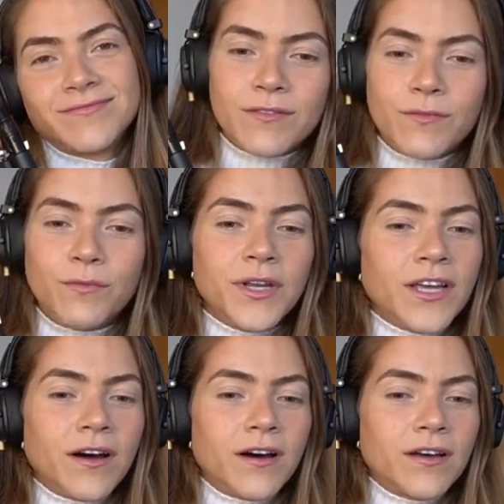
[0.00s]
We
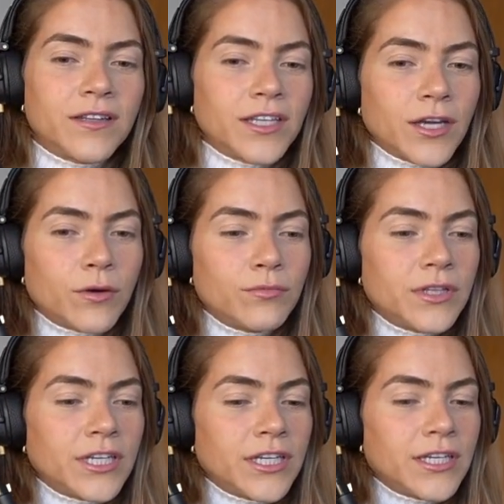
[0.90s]
are the
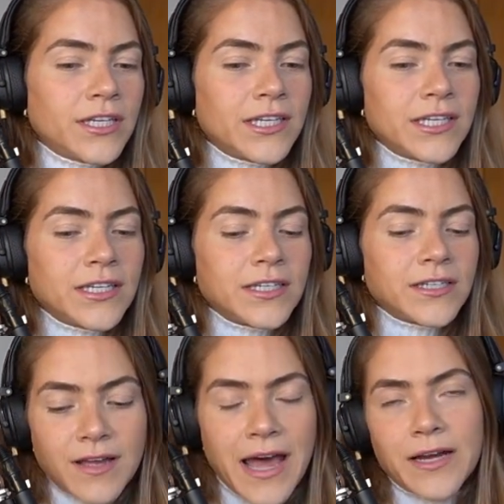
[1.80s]
only
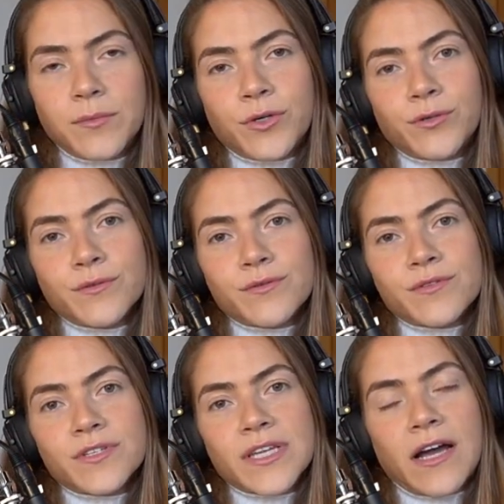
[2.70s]

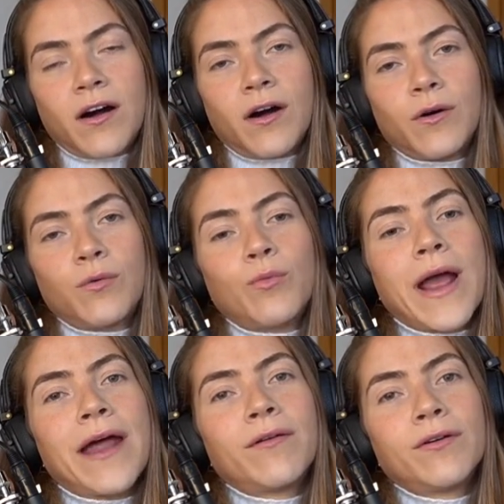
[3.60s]
animals that are
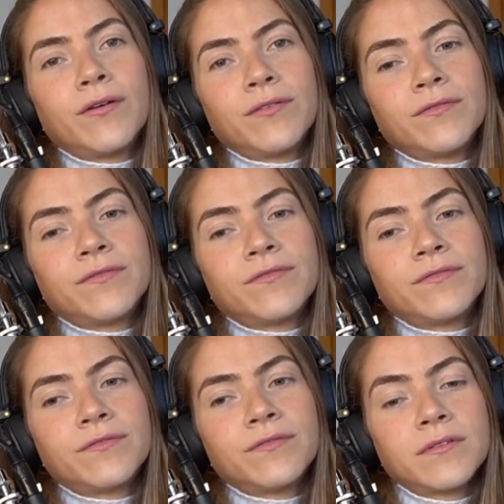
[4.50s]
aware
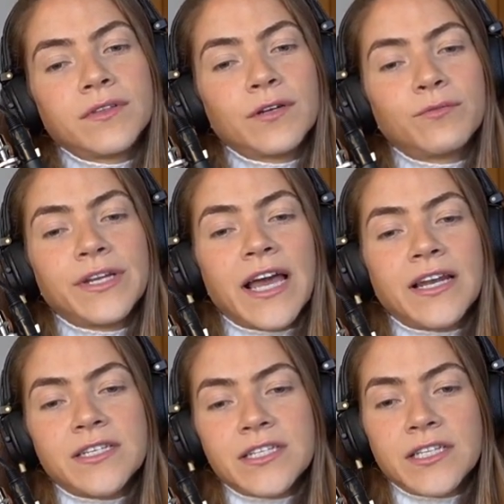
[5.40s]
of the
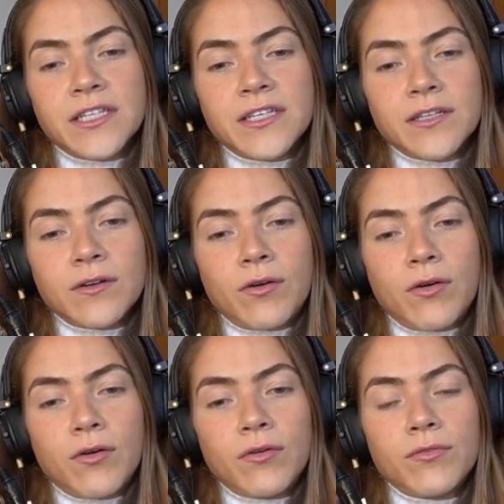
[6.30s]
reality
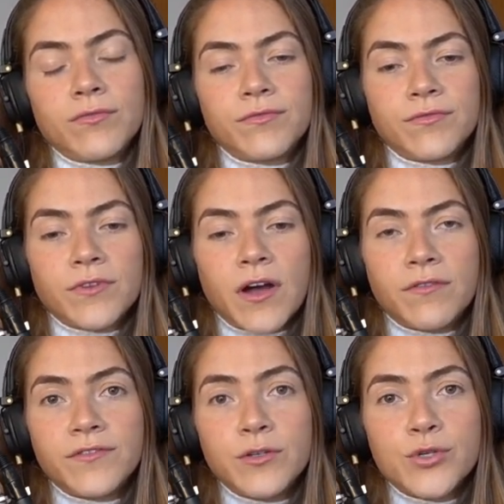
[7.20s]
of our
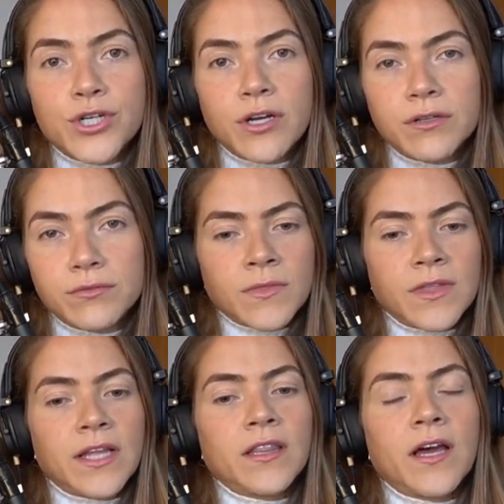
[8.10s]
future.
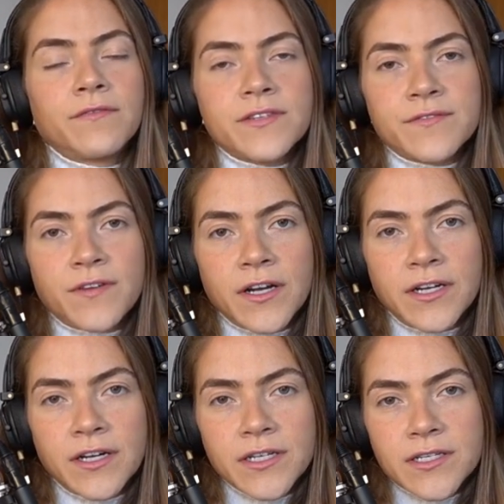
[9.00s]
That life is
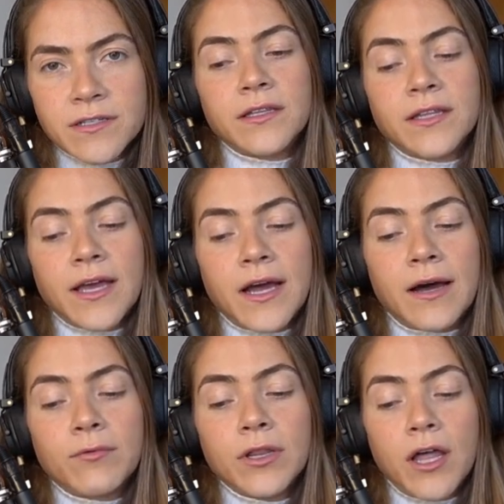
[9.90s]
finite. That
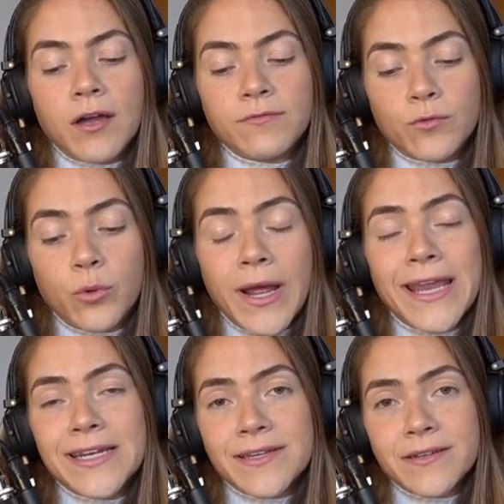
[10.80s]
our life will
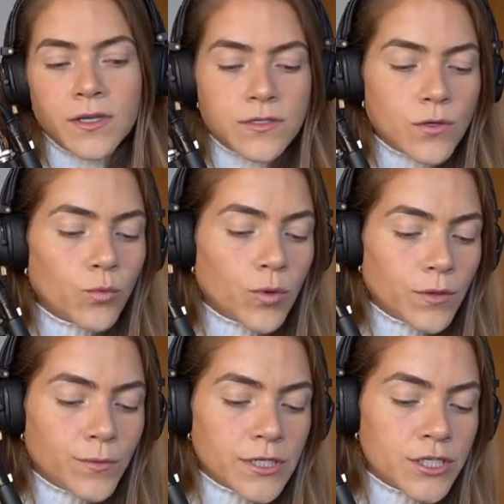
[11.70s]
end. So what
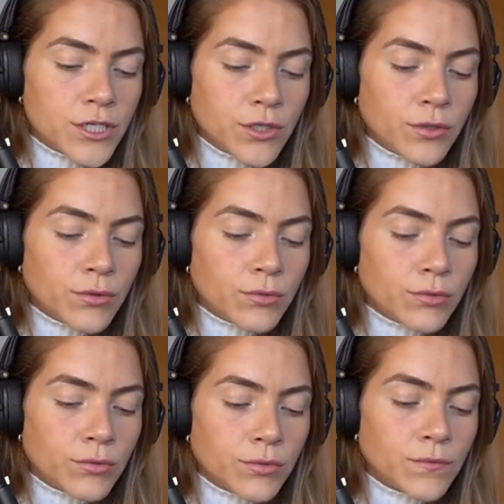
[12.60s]

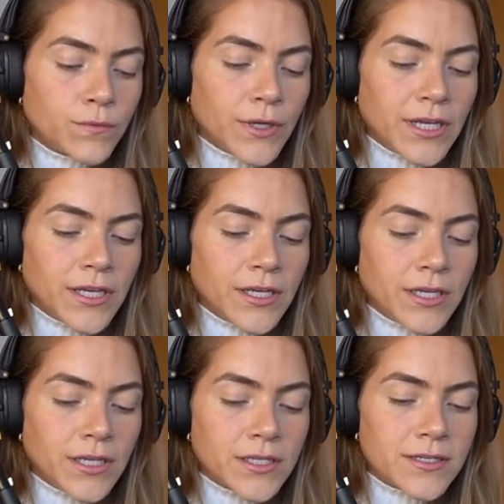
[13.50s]
do?
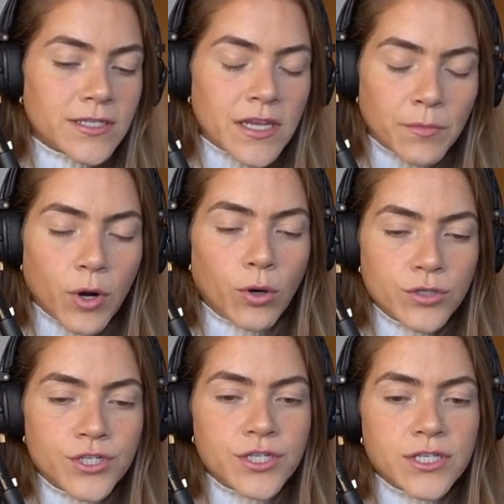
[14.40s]
We
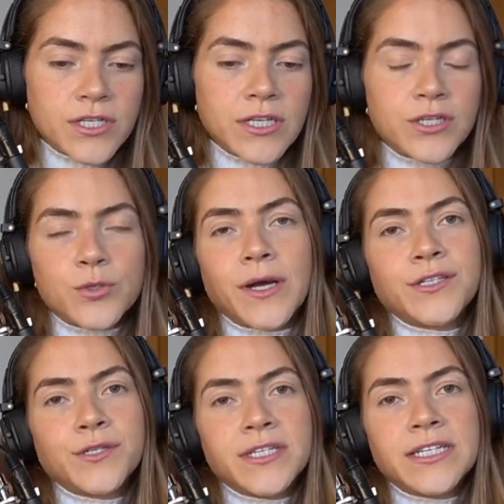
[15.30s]
subconsciously try
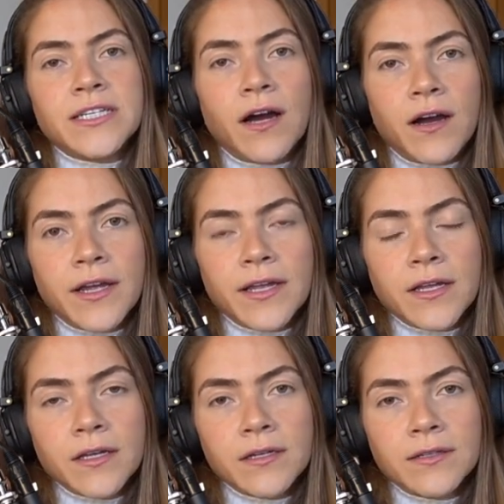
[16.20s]
to deny
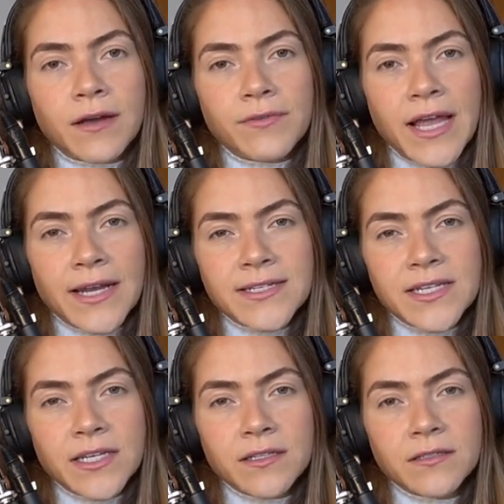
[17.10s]
that
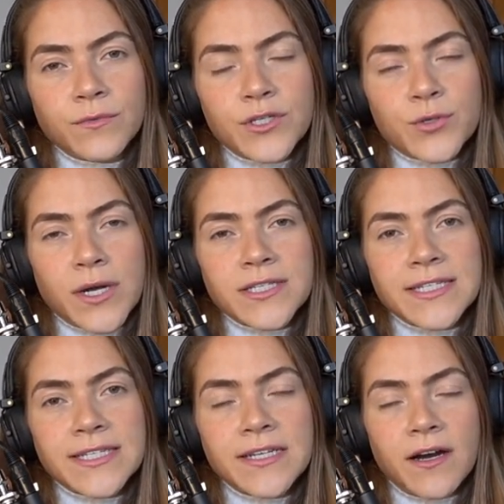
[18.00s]
reality. We try to
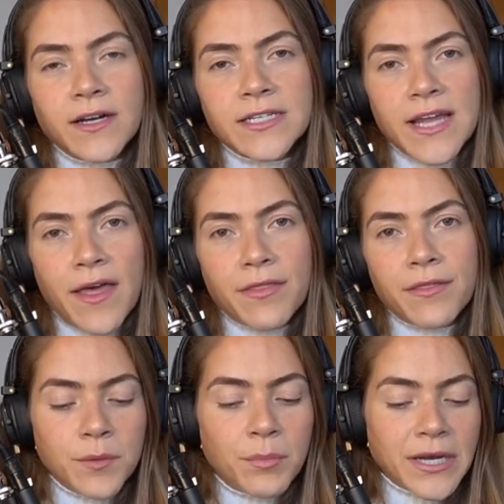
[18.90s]
deny
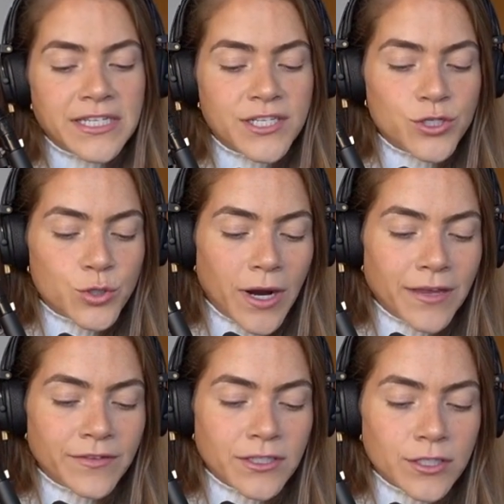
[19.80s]
death by
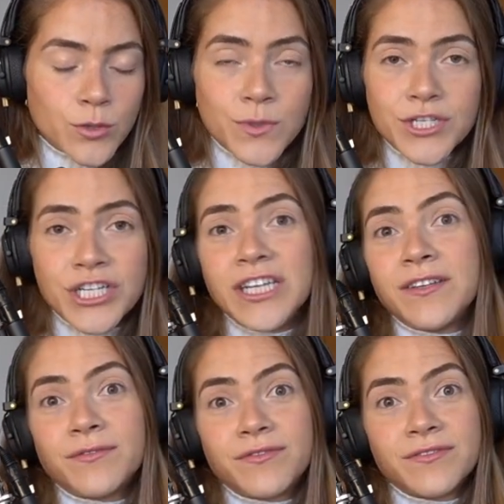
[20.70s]
striving to
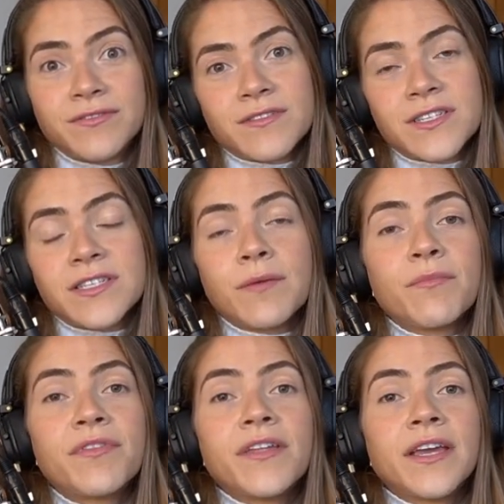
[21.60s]
achieve
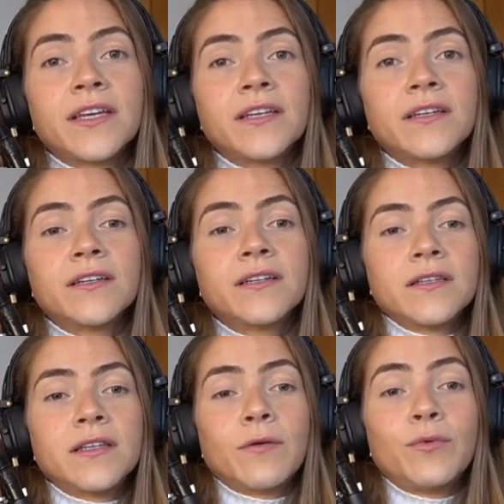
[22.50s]
something
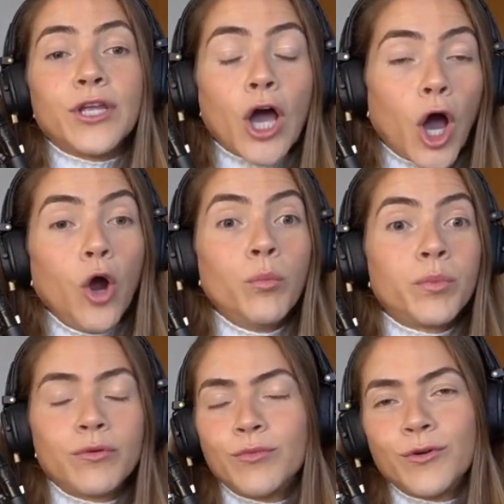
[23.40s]
that we hope
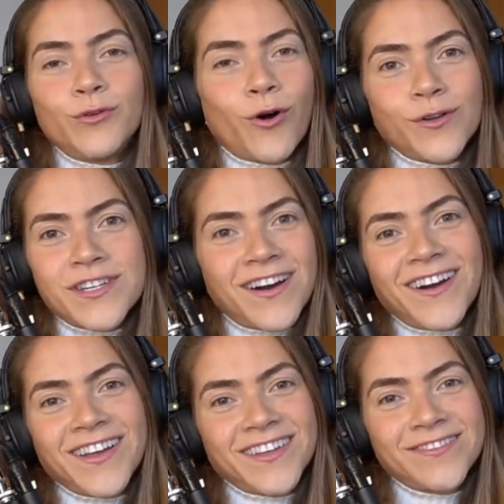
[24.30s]
will not
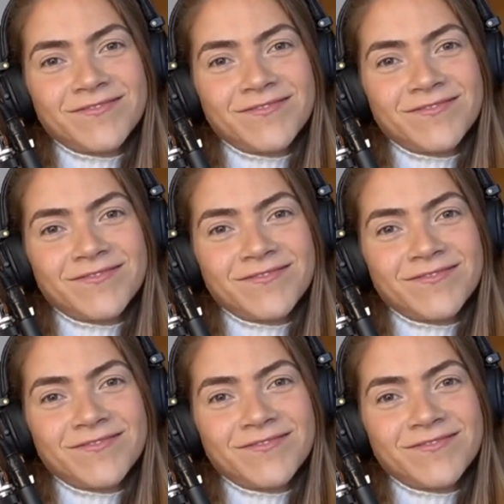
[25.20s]
die.